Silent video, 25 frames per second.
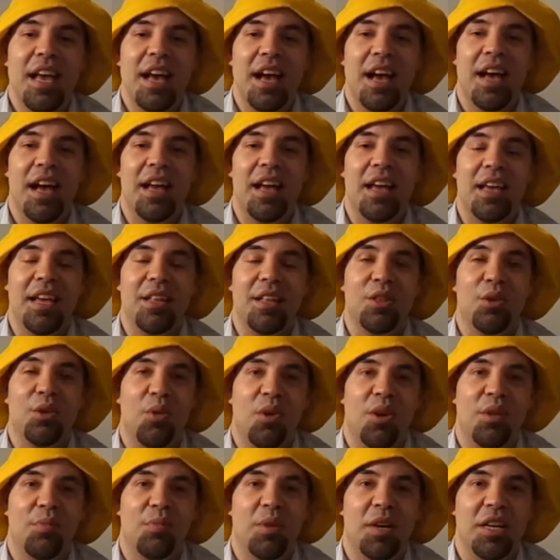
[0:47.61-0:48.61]
uh, in the
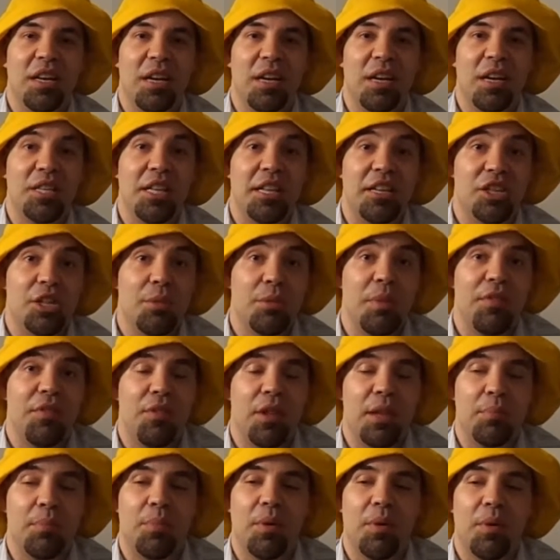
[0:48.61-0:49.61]
world when it comes to the Jimmy
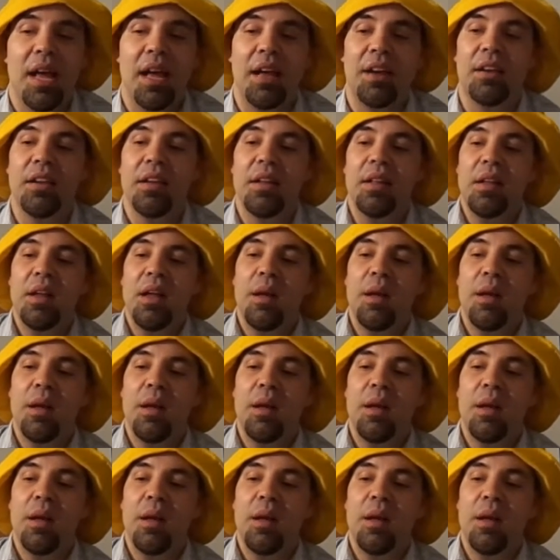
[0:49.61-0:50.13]
Flynn brand.